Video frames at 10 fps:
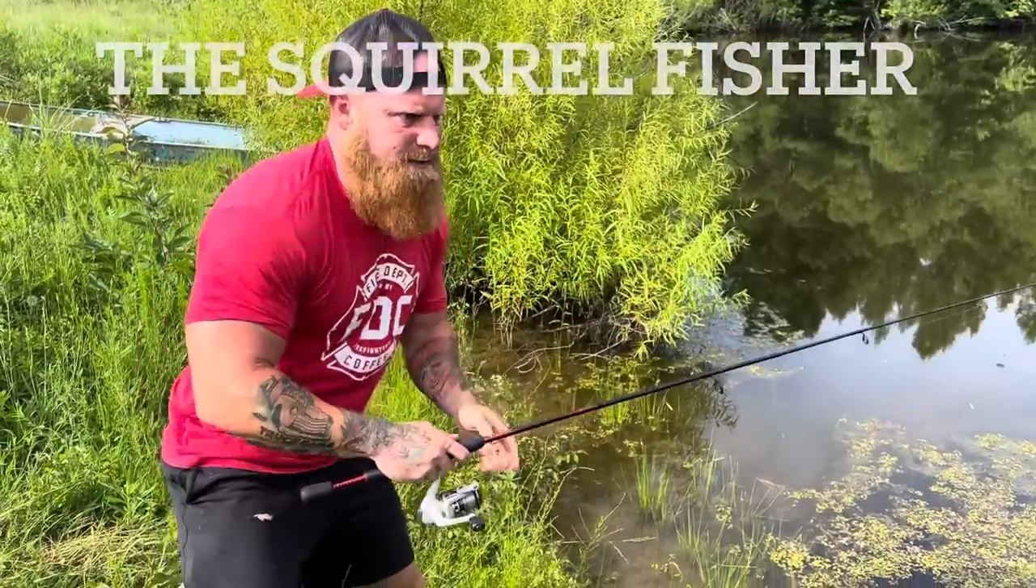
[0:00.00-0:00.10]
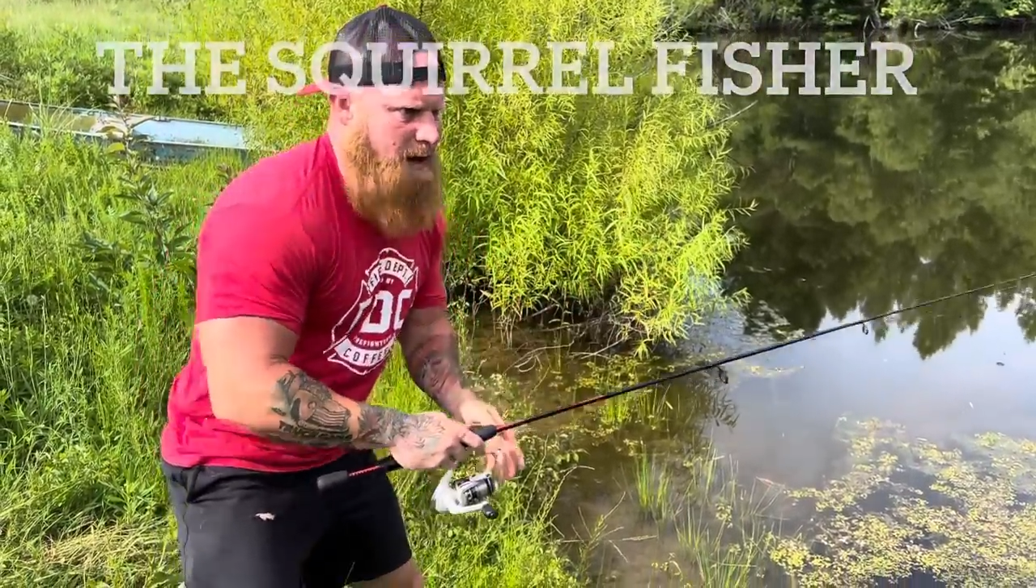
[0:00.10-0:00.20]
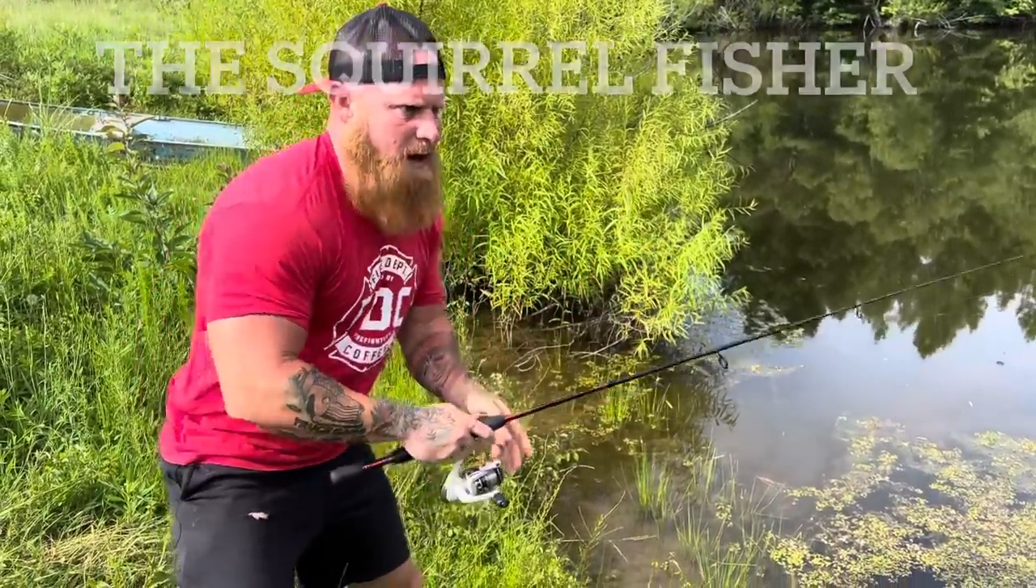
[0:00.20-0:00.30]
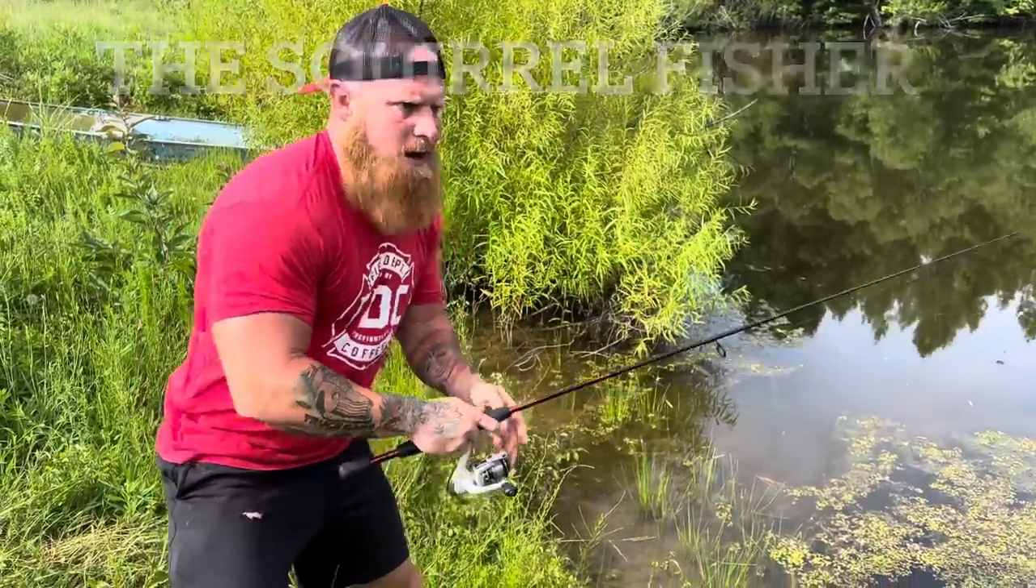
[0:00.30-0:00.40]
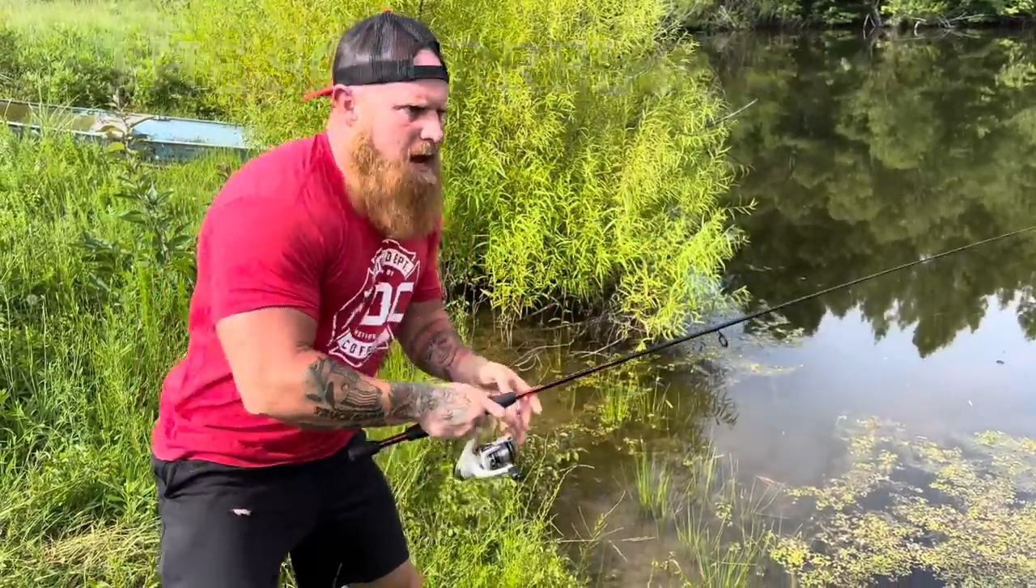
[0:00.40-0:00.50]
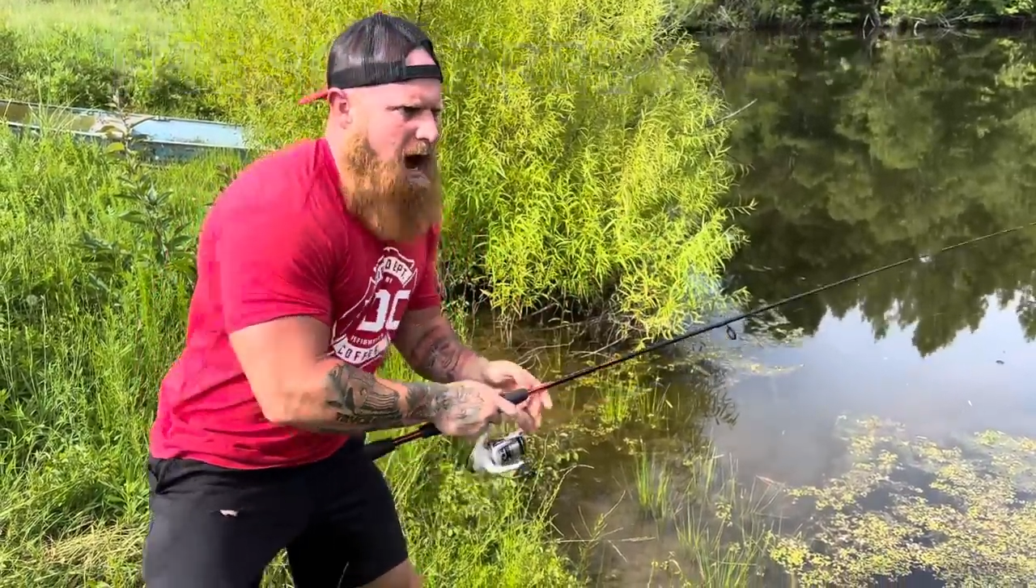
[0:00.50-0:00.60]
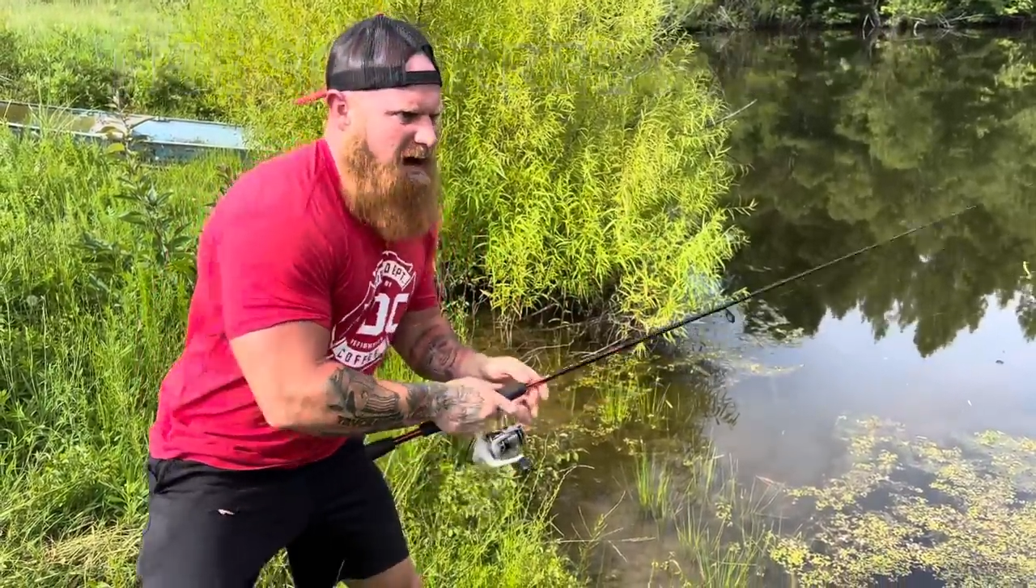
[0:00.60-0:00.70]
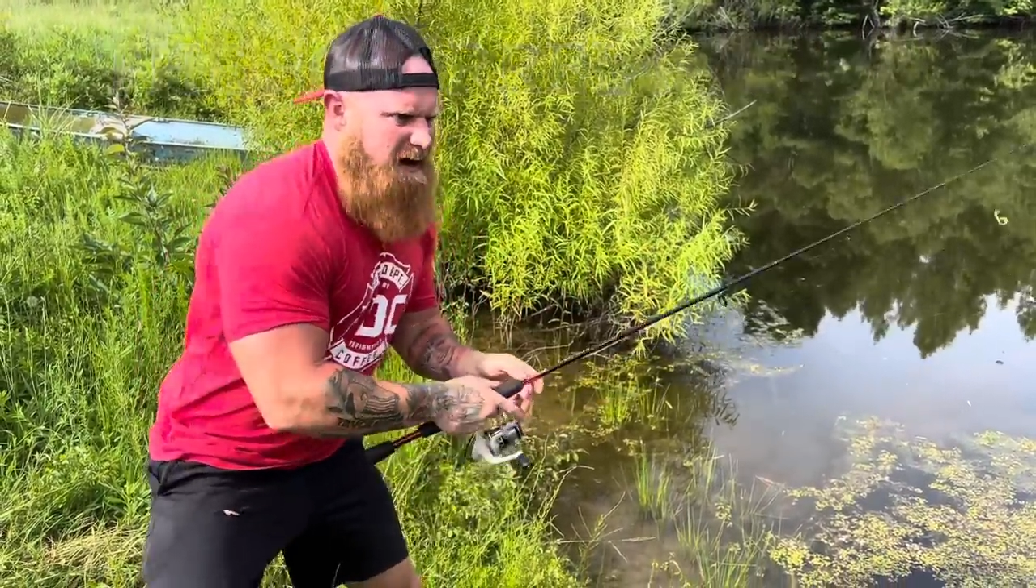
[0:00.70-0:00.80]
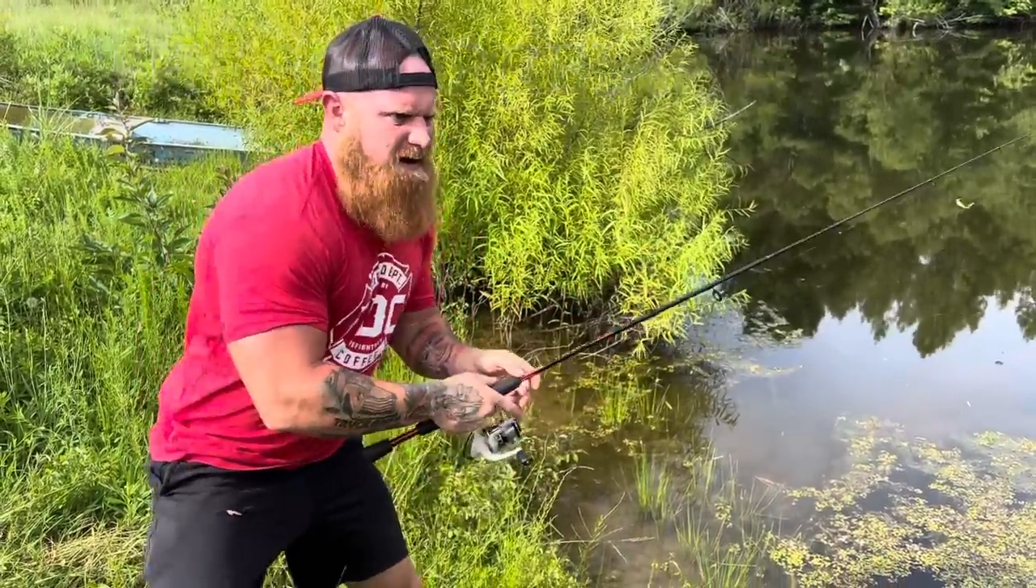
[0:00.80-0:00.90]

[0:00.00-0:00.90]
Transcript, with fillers: there. I could